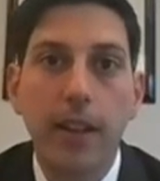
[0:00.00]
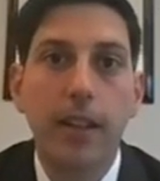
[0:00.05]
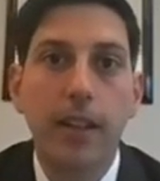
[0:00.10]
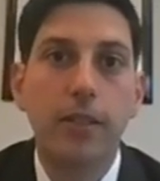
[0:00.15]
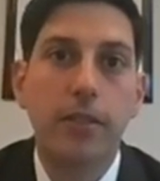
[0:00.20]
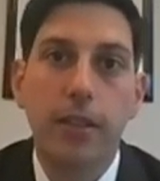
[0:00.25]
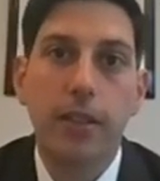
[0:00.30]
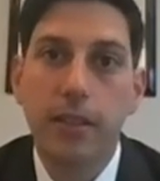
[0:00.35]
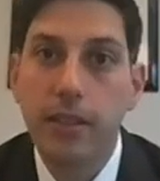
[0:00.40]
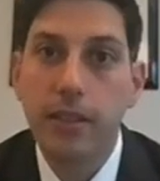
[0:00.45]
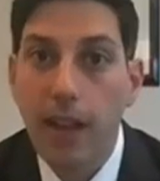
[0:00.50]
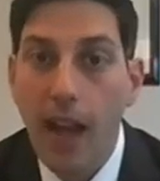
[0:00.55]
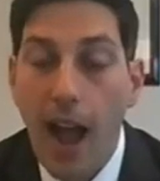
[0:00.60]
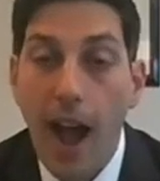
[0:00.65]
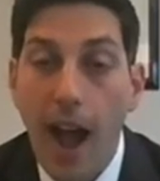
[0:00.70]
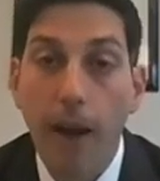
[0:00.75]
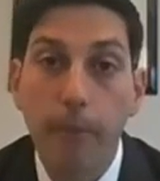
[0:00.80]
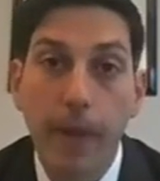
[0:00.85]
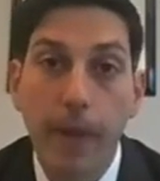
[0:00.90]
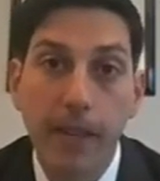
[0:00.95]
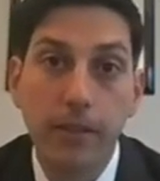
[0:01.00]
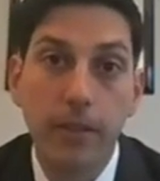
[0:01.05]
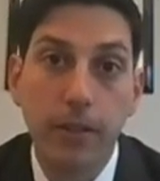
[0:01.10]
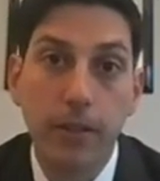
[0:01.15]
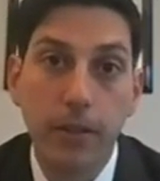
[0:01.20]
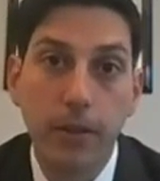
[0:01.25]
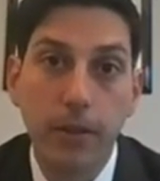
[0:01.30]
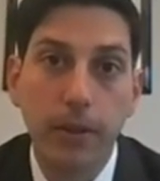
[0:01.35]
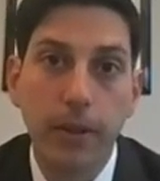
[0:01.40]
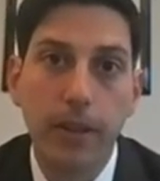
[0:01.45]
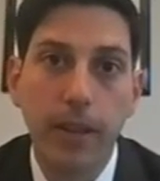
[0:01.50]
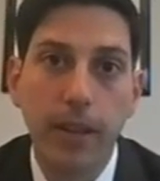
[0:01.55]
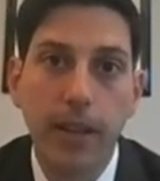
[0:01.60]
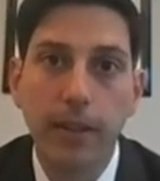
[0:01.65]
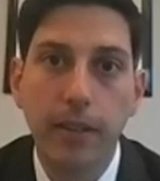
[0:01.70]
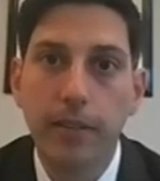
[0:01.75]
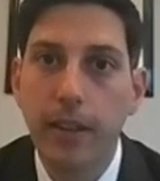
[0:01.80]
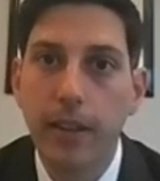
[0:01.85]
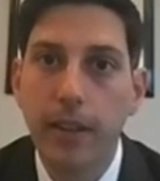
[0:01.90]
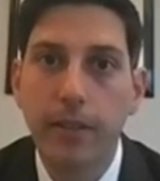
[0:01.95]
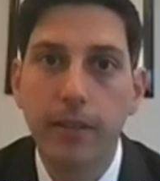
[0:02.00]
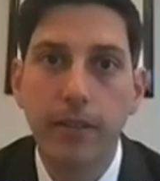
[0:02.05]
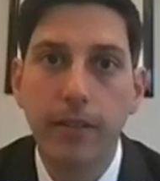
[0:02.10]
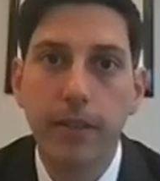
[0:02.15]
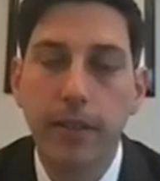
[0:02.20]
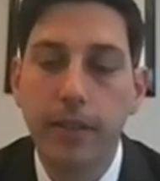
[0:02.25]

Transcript: It's just how best to do it, and